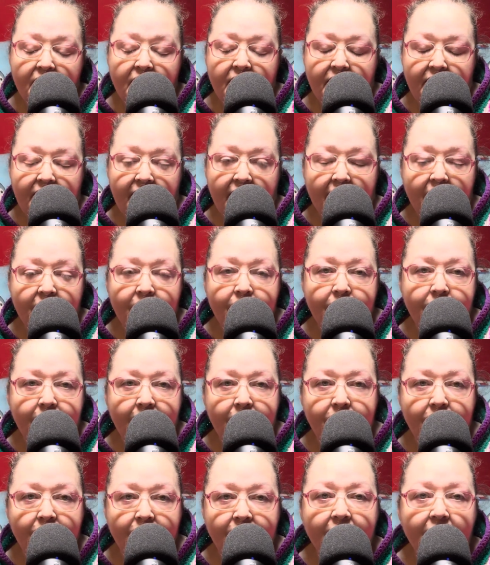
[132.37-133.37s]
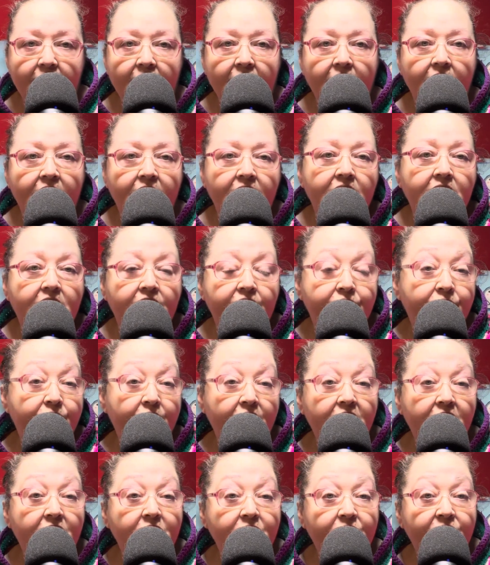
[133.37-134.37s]
yeah, I'm not going to lie, I do
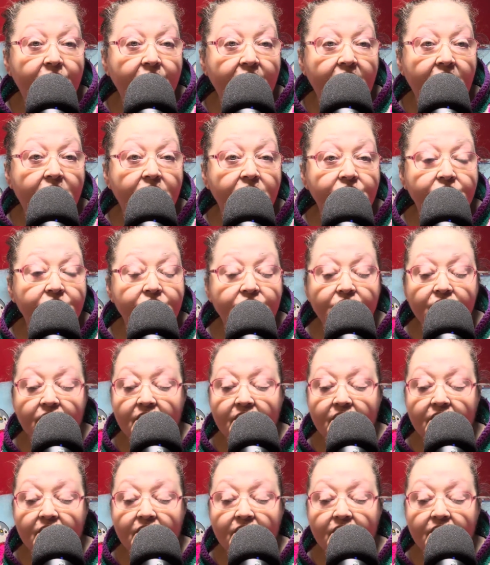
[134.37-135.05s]
like brioche.